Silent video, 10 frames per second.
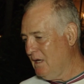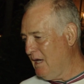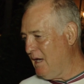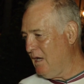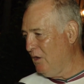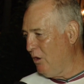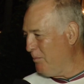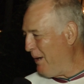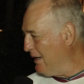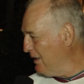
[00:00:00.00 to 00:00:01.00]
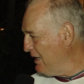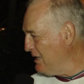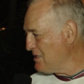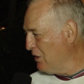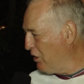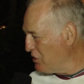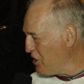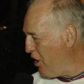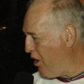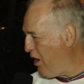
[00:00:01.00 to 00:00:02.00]
uh, a lot of penalties, a lot of
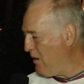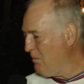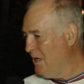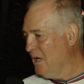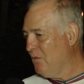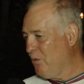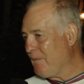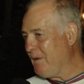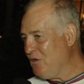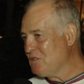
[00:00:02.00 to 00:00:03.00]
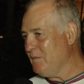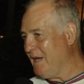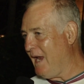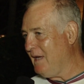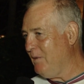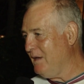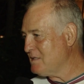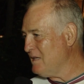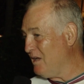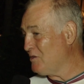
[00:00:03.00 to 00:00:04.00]
time. Rugby used to be 80
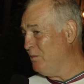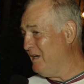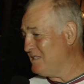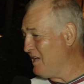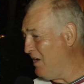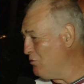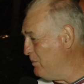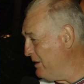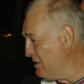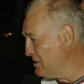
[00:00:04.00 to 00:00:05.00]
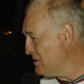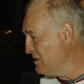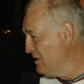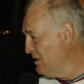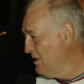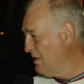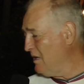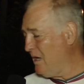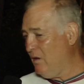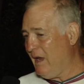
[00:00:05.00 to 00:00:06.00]
minutes, now it could be it's 100 minutes,
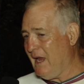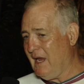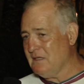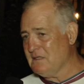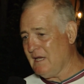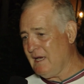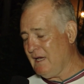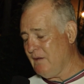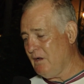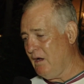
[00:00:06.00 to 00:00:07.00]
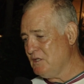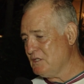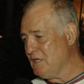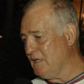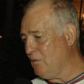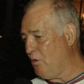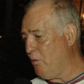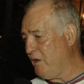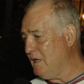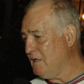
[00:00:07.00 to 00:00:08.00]
you know. And um, I just think that
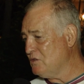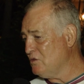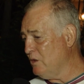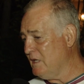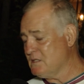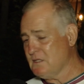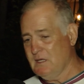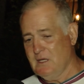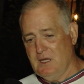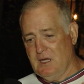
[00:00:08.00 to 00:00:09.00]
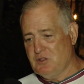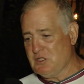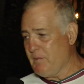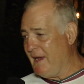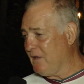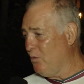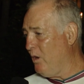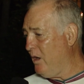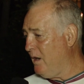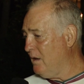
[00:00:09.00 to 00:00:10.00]
what we need to do is just make it
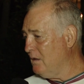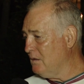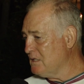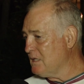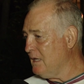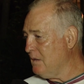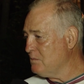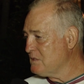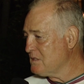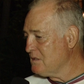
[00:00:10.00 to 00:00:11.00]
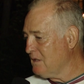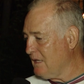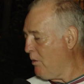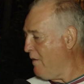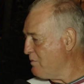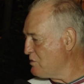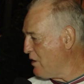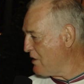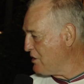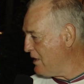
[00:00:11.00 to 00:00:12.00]
where the teams get away from
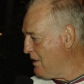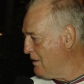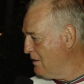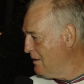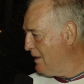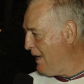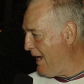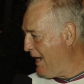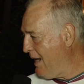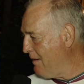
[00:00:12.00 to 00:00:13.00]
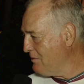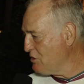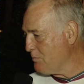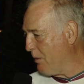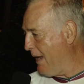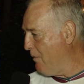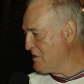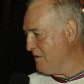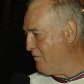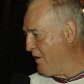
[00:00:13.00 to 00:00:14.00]
structure and just play
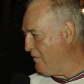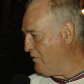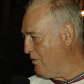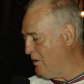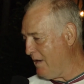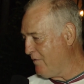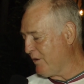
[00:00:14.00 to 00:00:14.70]
what's in front of you and have a